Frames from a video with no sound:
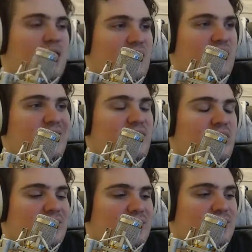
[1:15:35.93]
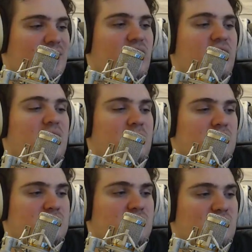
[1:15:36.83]
think I'm
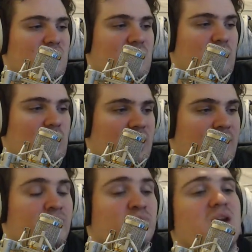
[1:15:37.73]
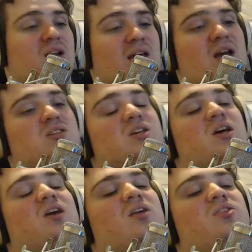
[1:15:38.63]
interested in LFY. And like I
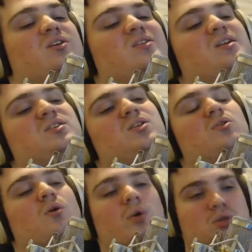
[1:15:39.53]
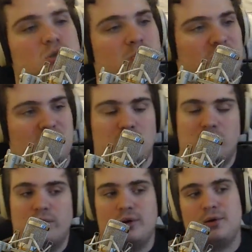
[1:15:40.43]
said, I think that it's either going to be
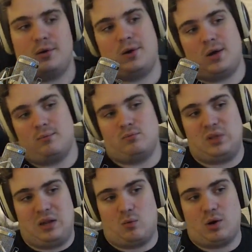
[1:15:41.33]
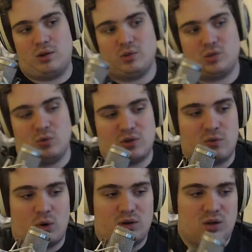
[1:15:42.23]
one of those two, whichever
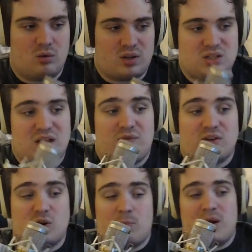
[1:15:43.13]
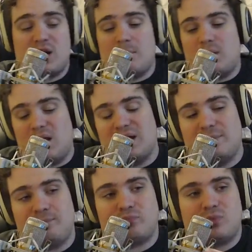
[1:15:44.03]
one, because again, if they start breaking up a lot,
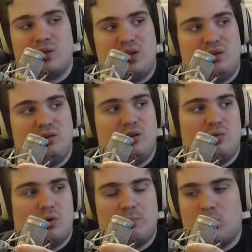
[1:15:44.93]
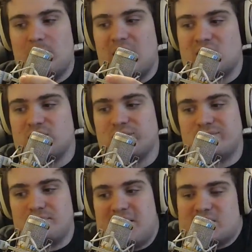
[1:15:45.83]
then we're back
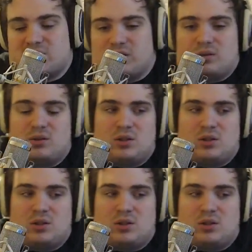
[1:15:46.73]
to